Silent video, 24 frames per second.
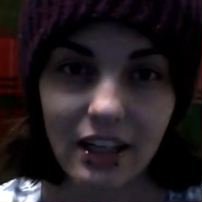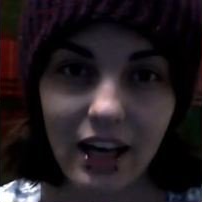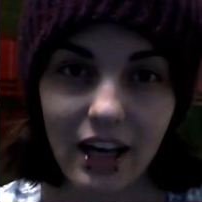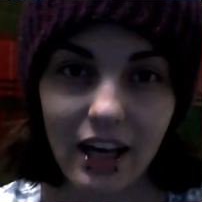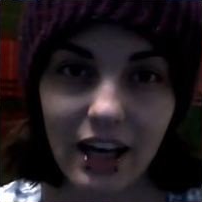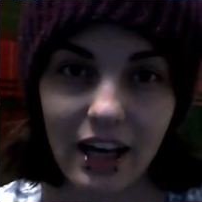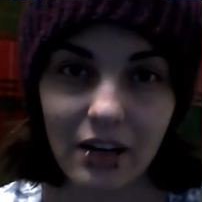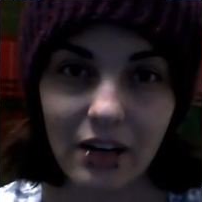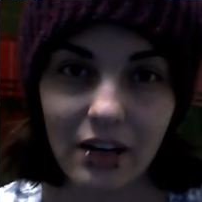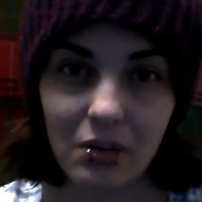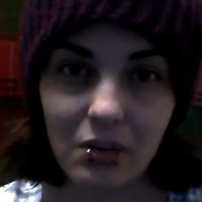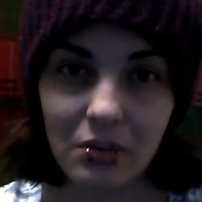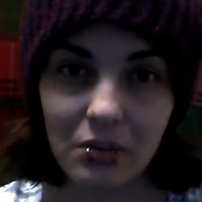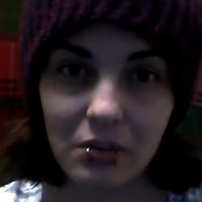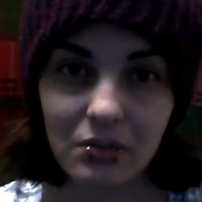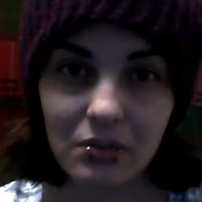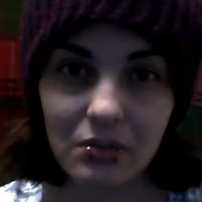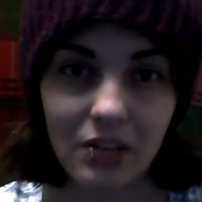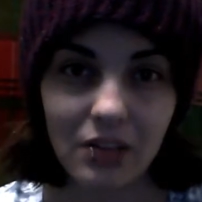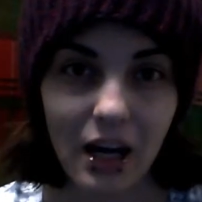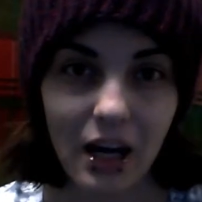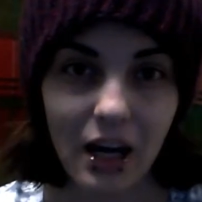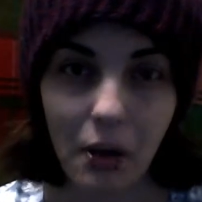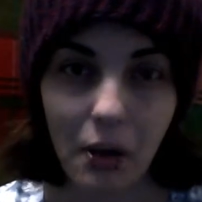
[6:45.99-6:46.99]
I
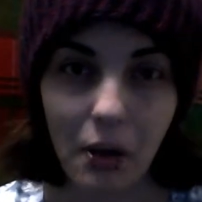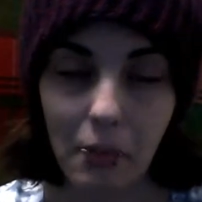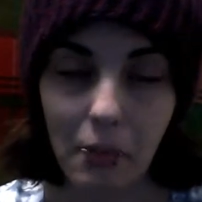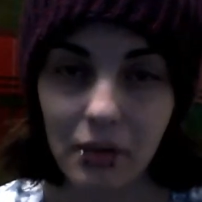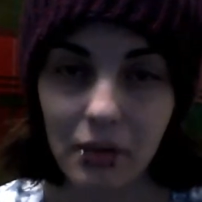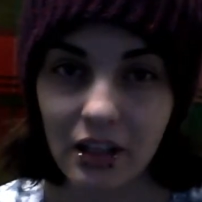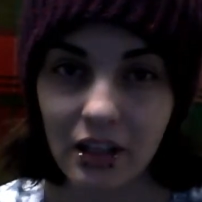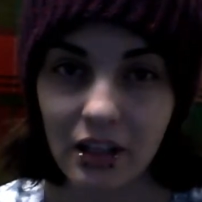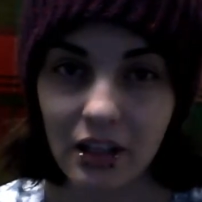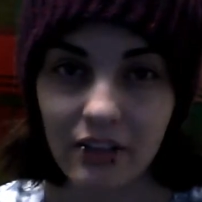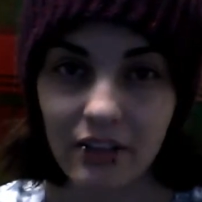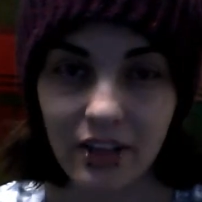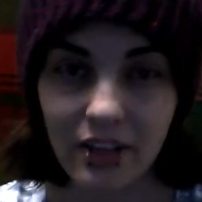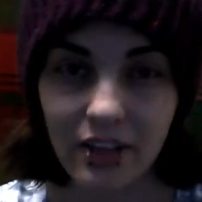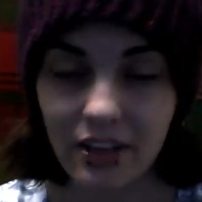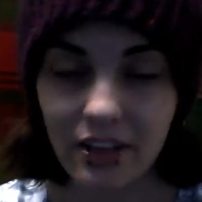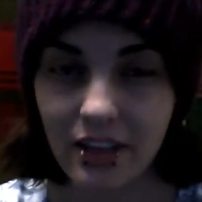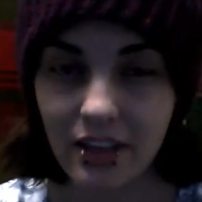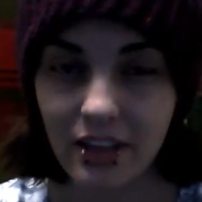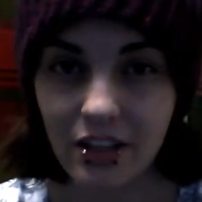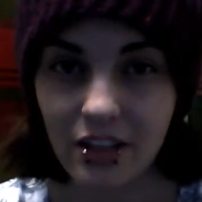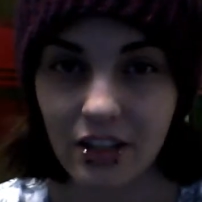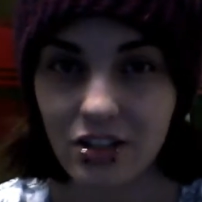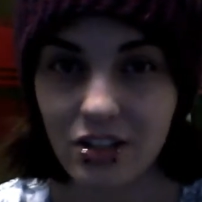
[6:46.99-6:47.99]
don't believe
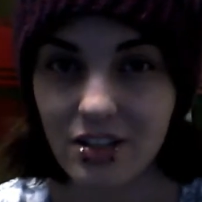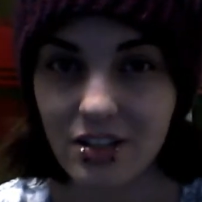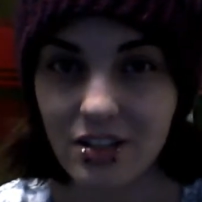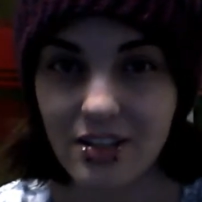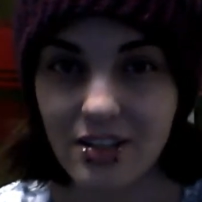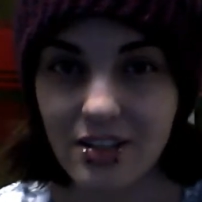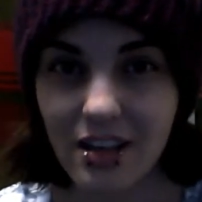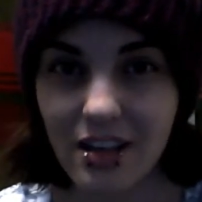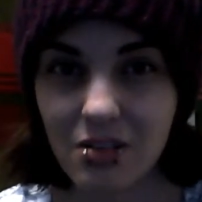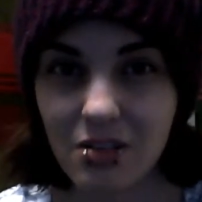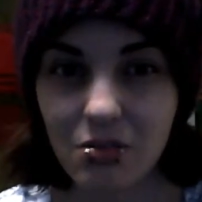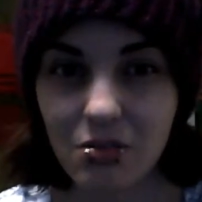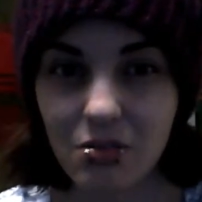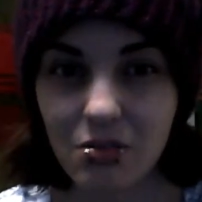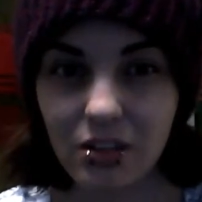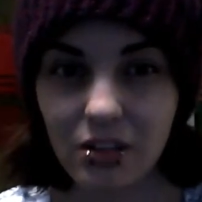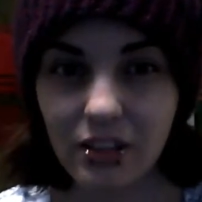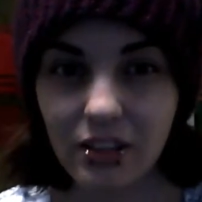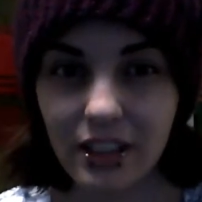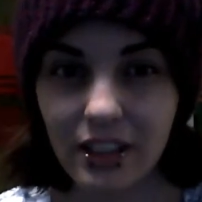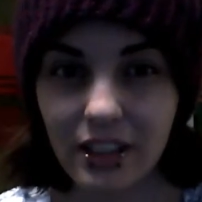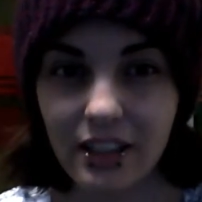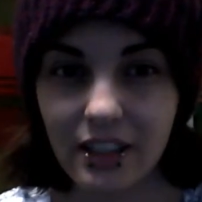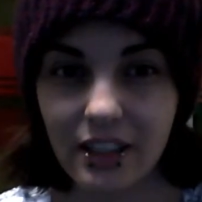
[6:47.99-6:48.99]
anything she says,
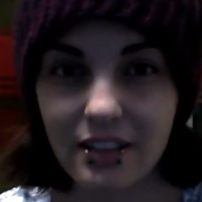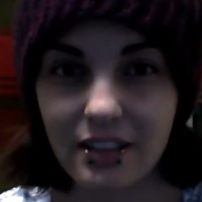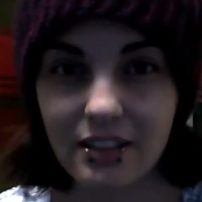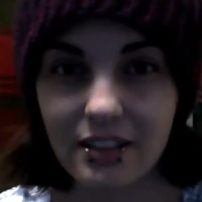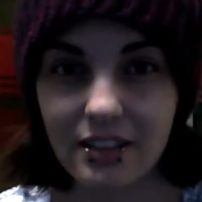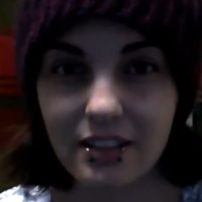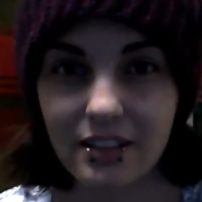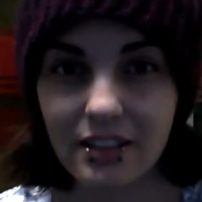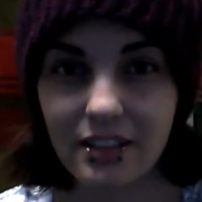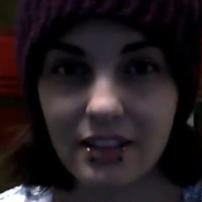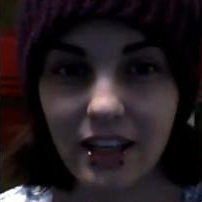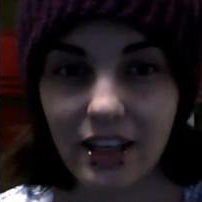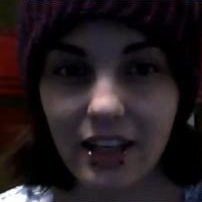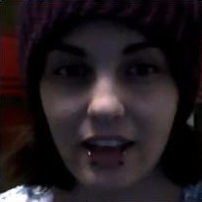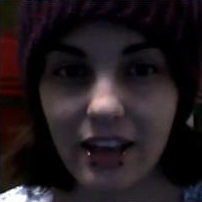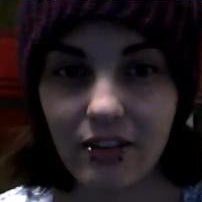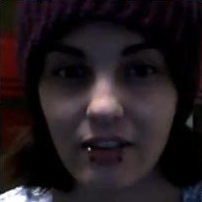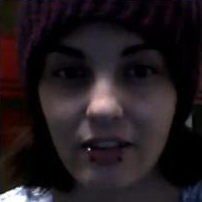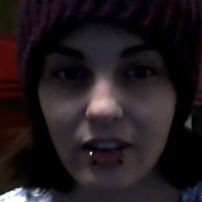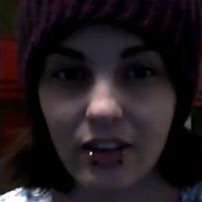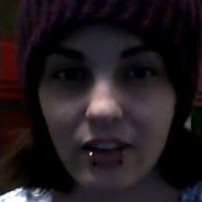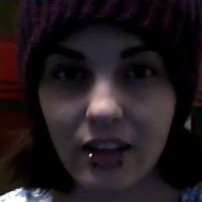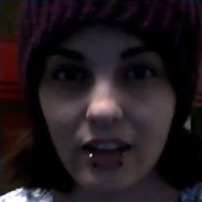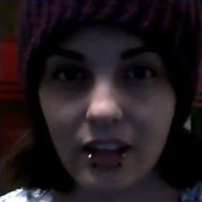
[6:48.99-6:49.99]
really, because it's like
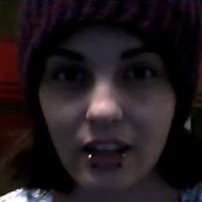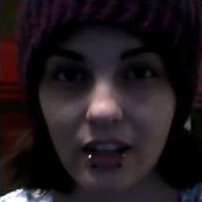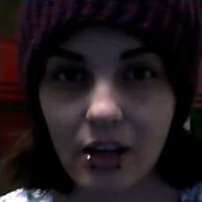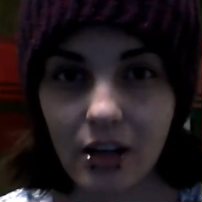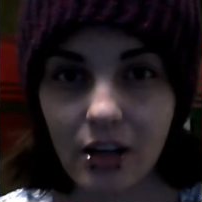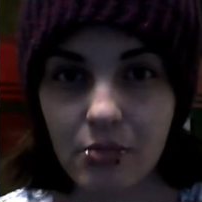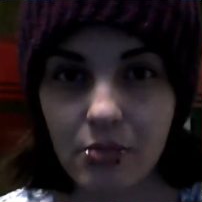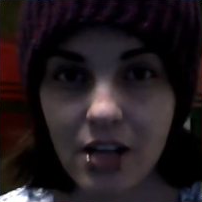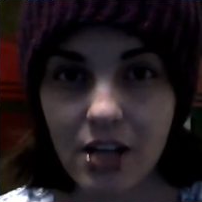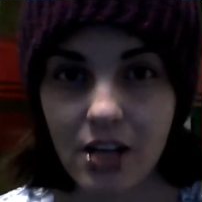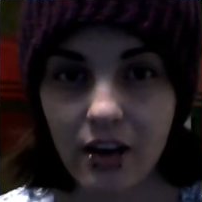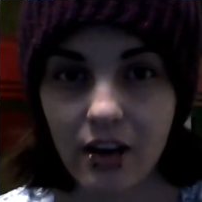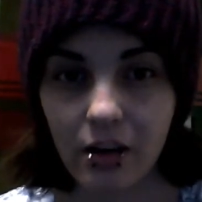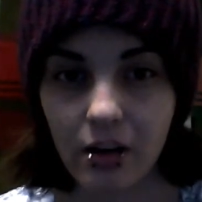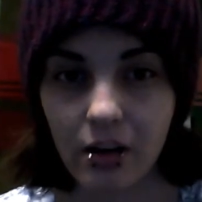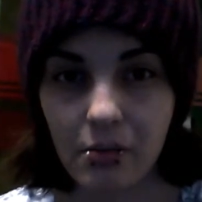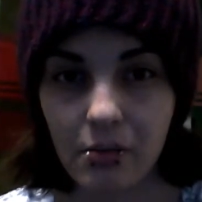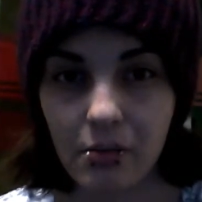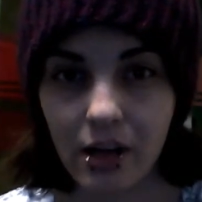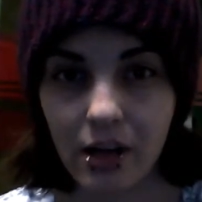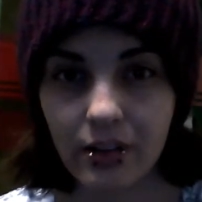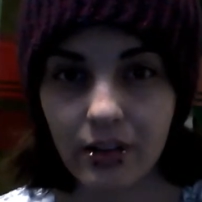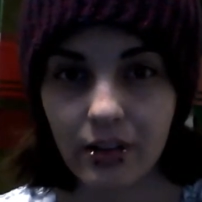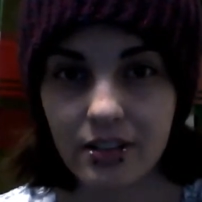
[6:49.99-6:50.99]
everything that comes out of her
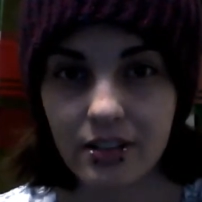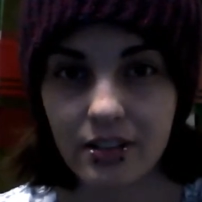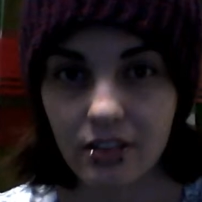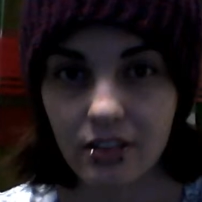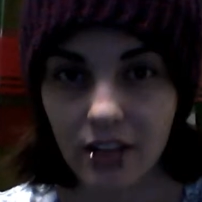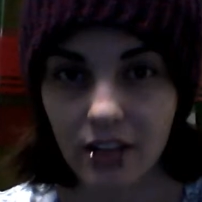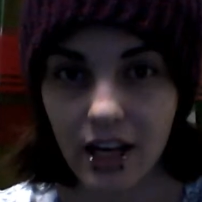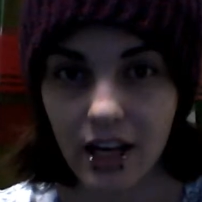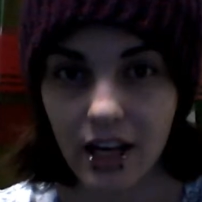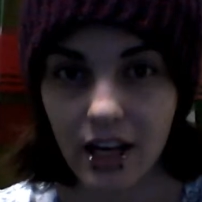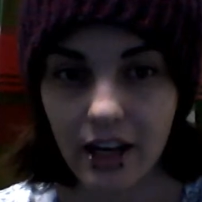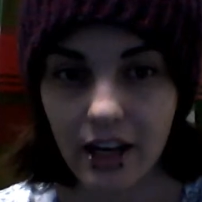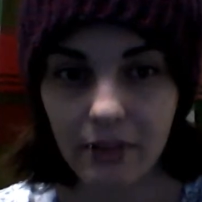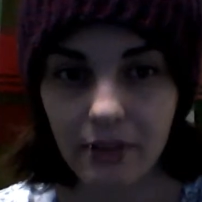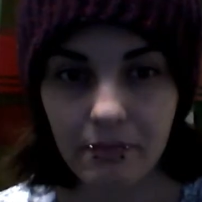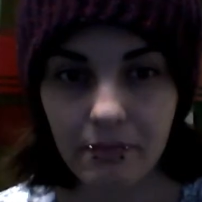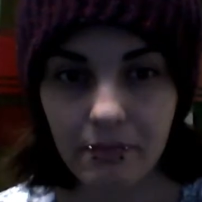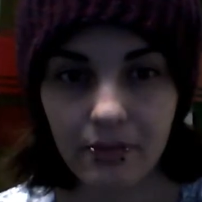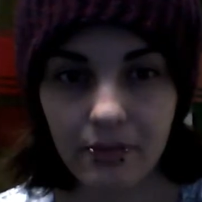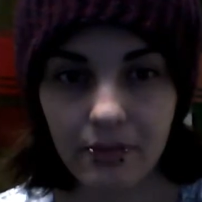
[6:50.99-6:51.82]
mouth is a lie.